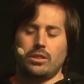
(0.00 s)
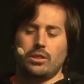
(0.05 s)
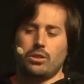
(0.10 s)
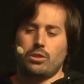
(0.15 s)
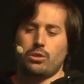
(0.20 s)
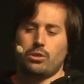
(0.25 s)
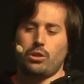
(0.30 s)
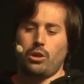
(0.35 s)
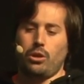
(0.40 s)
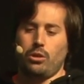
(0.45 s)

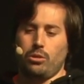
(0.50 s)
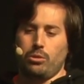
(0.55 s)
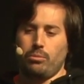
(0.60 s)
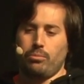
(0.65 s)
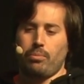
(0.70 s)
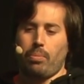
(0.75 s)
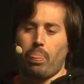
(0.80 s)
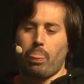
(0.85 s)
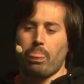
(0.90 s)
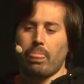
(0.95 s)
So,
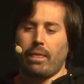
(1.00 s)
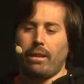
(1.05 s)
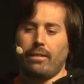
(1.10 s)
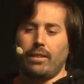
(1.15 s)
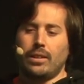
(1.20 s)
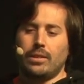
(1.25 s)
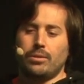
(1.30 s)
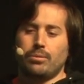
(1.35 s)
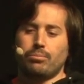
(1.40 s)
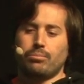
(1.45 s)

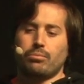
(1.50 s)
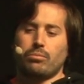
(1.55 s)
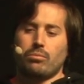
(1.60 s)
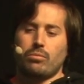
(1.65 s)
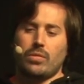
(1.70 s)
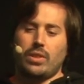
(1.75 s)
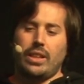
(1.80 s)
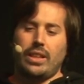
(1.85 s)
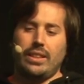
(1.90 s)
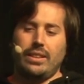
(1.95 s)

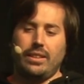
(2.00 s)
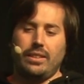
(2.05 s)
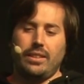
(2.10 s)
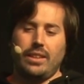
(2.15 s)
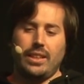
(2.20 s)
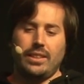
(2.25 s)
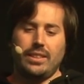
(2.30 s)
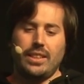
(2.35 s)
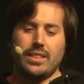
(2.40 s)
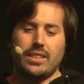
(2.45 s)
in
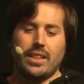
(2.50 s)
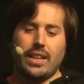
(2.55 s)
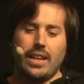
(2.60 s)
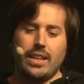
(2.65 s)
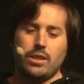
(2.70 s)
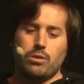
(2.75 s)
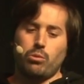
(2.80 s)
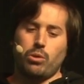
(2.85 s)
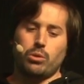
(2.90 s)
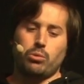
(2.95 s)
this
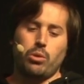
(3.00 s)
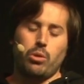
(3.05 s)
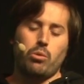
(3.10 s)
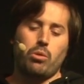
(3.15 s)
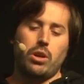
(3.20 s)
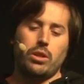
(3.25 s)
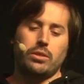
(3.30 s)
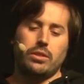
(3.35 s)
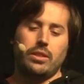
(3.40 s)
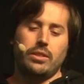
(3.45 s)
case, what we
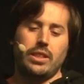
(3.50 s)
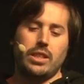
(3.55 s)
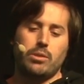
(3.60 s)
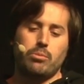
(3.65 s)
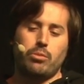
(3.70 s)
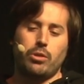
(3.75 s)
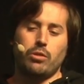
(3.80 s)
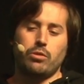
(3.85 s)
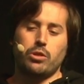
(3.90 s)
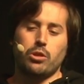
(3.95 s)
want these
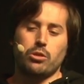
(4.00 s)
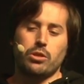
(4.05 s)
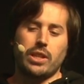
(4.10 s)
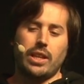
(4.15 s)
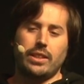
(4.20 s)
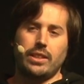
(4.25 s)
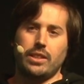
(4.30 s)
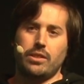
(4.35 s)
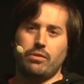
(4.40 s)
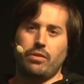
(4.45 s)
proofs to
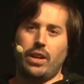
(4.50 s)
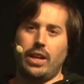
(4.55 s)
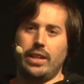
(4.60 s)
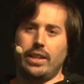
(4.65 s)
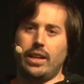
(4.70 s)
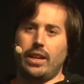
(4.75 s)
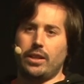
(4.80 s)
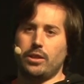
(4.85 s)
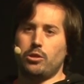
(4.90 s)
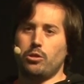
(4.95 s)
satisfy
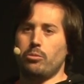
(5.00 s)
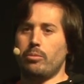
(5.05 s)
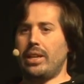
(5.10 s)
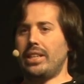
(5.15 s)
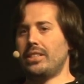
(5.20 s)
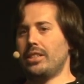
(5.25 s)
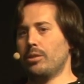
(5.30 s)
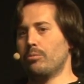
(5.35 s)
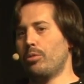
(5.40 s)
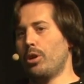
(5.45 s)
are two
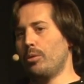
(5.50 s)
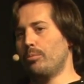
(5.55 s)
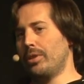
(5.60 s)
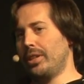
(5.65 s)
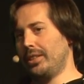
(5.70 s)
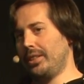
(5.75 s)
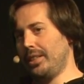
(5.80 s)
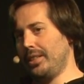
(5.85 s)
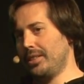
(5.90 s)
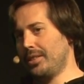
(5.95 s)
basic
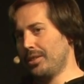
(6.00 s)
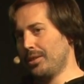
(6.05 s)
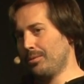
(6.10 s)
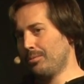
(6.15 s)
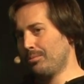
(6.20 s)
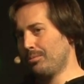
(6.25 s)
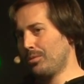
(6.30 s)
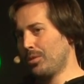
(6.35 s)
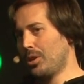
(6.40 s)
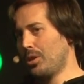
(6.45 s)
properties,
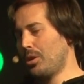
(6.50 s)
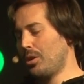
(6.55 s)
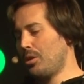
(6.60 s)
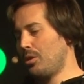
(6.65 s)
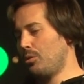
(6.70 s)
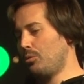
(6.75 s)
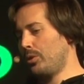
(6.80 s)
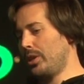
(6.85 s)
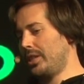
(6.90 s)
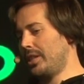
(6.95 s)

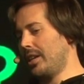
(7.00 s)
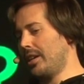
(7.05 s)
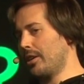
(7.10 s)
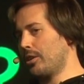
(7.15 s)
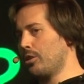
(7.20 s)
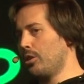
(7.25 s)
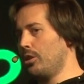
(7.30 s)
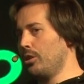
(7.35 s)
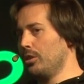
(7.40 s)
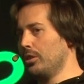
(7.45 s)
which are
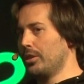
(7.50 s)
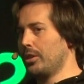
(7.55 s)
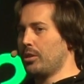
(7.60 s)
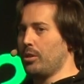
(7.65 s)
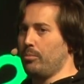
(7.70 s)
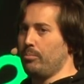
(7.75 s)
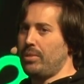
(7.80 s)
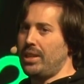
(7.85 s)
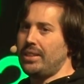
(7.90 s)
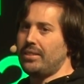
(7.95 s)
called
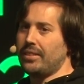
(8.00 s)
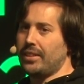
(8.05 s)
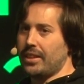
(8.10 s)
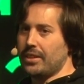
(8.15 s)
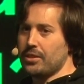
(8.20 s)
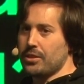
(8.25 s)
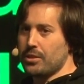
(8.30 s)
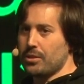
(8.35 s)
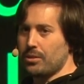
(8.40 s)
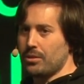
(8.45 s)

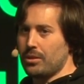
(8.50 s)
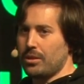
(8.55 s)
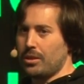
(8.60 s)
completeness.